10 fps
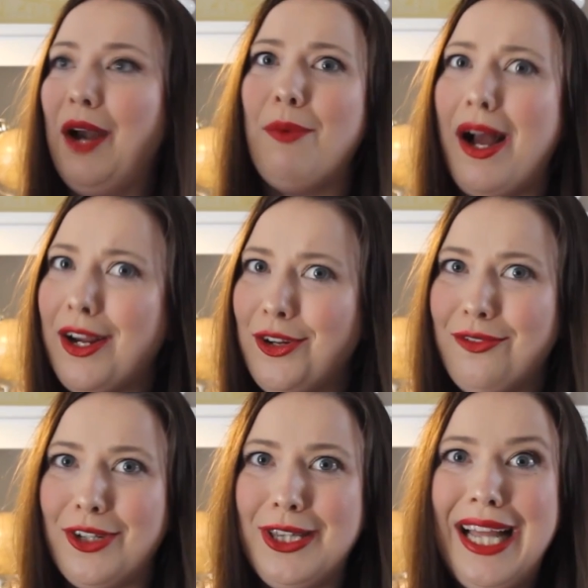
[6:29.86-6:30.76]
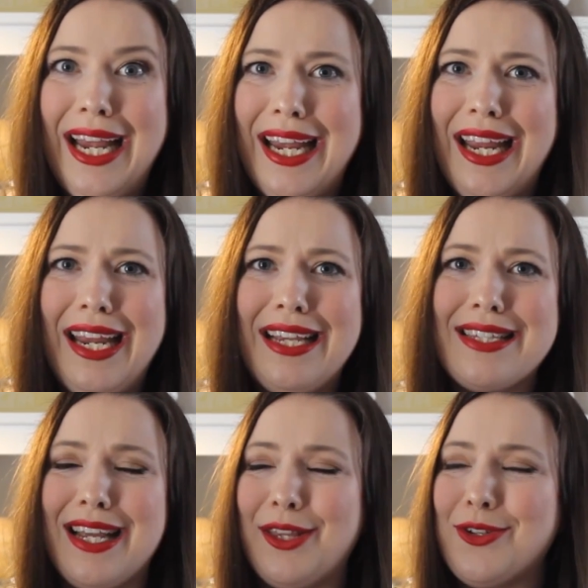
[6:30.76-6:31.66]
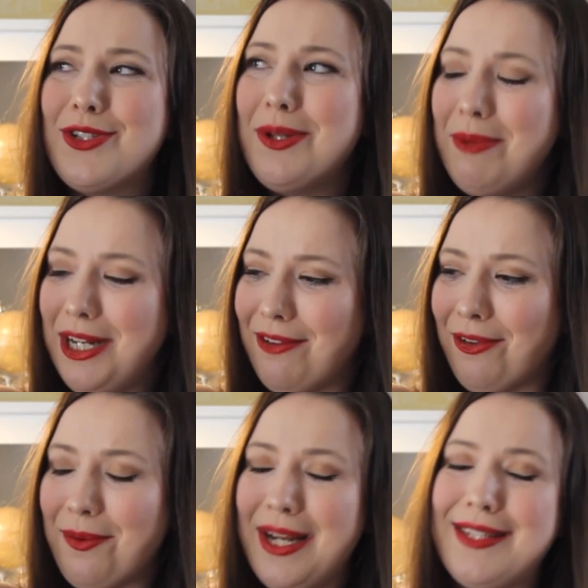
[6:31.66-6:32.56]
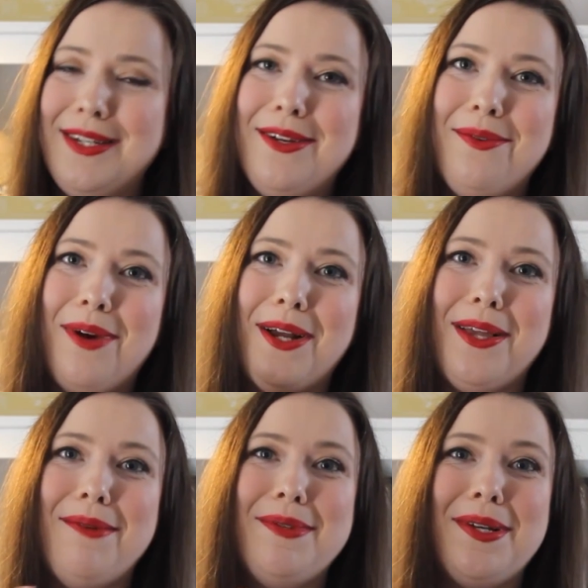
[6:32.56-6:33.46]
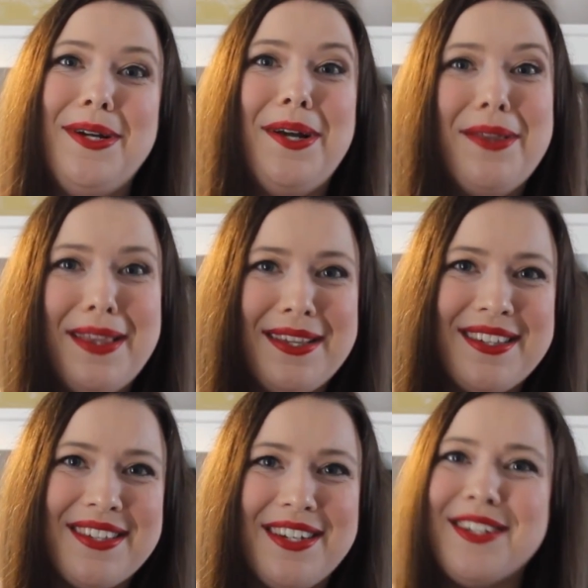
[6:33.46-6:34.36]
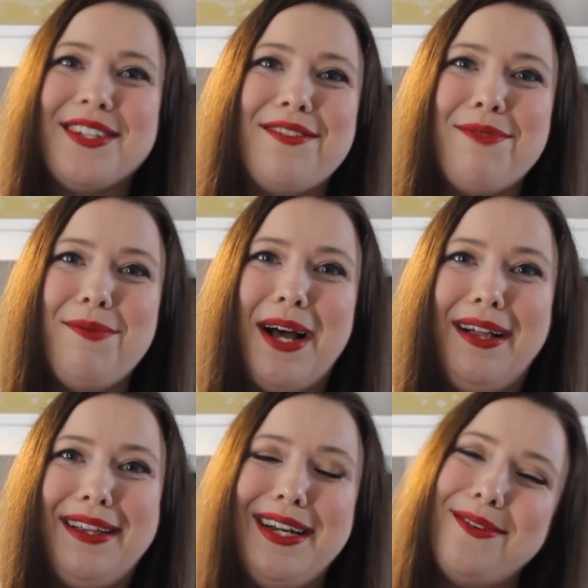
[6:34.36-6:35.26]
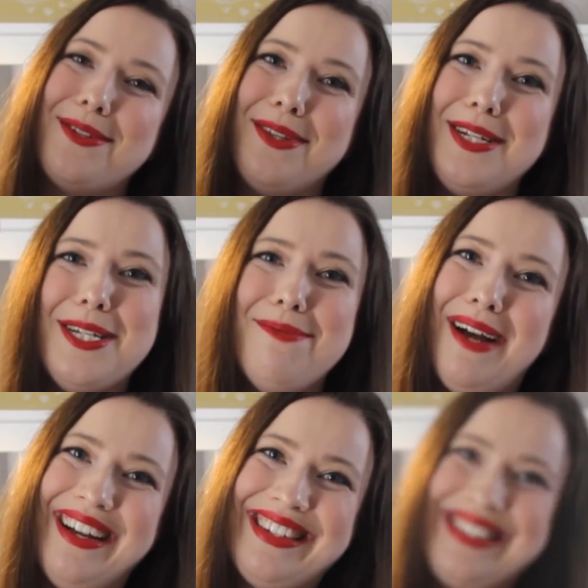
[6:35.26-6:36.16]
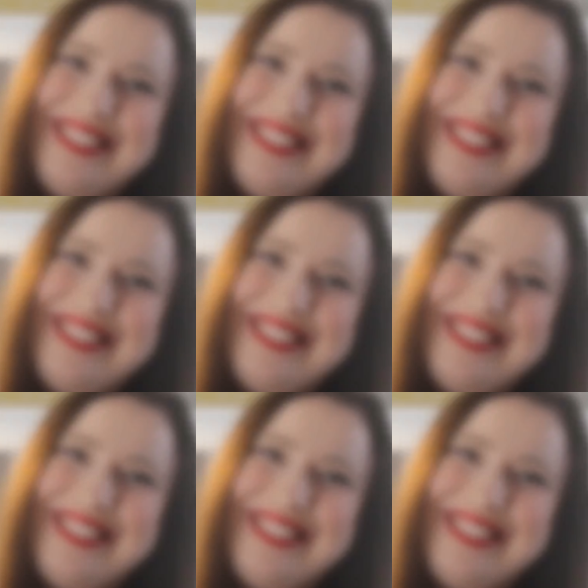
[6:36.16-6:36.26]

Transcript: I rock it over leggings. Like, there's so many different ways that you can wear them, so I know that this is going to serve me well, and it was only $2.